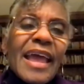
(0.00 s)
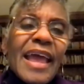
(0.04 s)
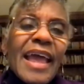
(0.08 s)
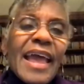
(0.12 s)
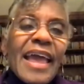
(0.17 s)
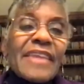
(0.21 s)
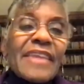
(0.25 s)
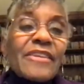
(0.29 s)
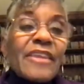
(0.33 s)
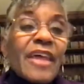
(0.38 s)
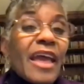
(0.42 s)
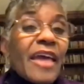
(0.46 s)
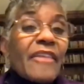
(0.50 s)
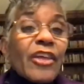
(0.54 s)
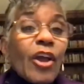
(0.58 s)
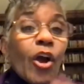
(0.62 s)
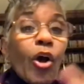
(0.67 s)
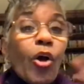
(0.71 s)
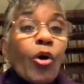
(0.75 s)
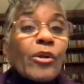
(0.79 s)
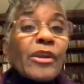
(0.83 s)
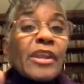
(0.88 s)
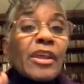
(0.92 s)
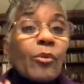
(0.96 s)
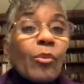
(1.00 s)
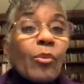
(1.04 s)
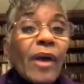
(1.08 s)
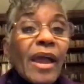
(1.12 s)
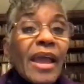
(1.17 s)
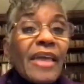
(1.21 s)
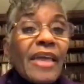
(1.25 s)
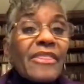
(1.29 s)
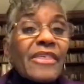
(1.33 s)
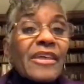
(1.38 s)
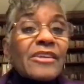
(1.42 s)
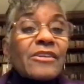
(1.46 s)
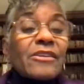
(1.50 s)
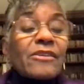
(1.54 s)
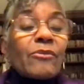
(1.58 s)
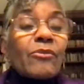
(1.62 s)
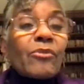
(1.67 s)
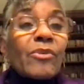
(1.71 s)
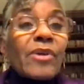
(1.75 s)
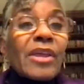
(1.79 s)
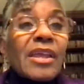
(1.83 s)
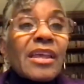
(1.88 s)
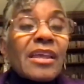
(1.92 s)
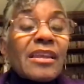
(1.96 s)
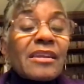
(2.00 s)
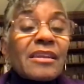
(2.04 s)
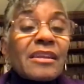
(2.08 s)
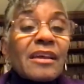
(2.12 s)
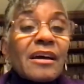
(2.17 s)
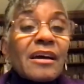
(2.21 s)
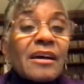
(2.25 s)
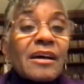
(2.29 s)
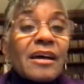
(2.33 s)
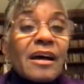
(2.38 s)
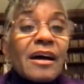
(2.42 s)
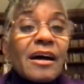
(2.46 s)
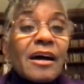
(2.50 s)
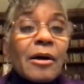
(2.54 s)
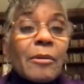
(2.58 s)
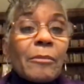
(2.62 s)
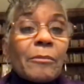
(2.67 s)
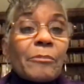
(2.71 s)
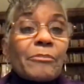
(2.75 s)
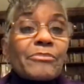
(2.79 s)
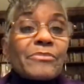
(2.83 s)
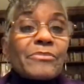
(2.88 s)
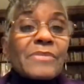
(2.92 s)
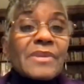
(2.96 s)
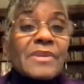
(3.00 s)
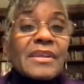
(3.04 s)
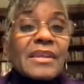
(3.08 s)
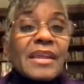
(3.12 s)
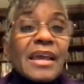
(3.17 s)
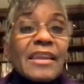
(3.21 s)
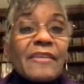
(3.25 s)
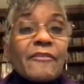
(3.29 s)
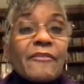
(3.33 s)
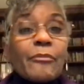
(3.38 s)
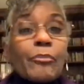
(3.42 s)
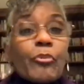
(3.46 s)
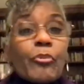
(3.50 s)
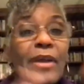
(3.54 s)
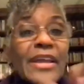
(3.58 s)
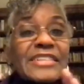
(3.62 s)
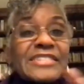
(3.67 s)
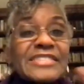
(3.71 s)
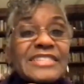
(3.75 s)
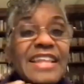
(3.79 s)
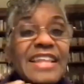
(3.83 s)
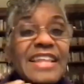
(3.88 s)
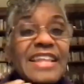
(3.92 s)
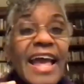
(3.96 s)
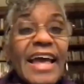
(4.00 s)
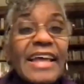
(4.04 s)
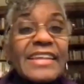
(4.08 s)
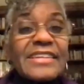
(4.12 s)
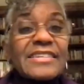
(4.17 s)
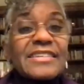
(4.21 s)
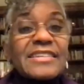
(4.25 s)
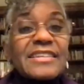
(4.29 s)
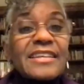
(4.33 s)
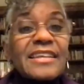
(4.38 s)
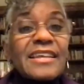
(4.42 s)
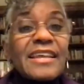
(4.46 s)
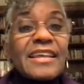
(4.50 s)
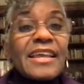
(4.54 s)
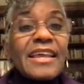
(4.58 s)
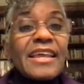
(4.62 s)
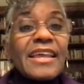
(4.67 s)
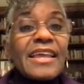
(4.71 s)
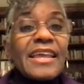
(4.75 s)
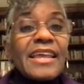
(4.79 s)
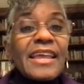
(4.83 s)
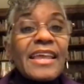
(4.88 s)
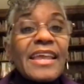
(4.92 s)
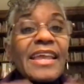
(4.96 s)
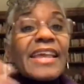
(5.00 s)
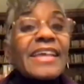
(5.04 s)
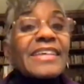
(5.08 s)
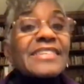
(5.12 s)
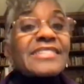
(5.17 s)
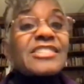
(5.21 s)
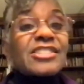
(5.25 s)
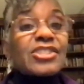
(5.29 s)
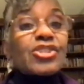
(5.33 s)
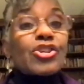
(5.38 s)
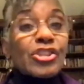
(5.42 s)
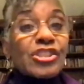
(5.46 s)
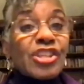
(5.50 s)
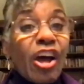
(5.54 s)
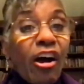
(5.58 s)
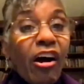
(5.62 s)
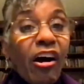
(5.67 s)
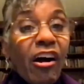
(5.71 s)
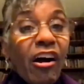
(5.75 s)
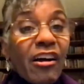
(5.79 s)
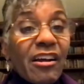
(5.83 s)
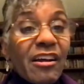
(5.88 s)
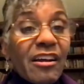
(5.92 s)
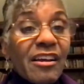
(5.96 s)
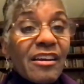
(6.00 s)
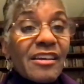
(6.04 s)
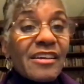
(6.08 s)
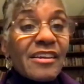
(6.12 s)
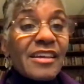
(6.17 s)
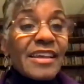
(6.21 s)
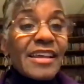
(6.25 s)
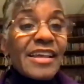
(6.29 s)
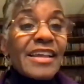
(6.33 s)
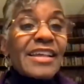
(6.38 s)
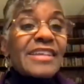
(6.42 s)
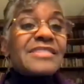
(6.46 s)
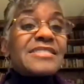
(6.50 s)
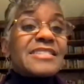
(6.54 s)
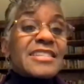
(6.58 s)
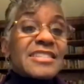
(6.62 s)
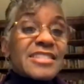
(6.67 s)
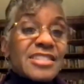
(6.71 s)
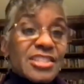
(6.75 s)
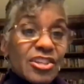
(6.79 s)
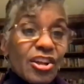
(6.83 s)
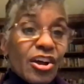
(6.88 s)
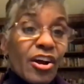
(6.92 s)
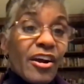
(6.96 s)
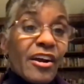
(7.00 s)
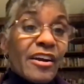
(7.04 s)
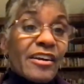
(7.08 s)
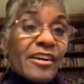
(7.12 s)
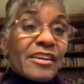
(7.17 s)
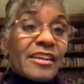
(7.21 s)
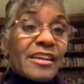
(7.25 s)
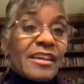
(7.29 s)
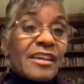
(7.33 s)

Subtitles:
And the only way that we can kind of bridge that is to talk, is to start.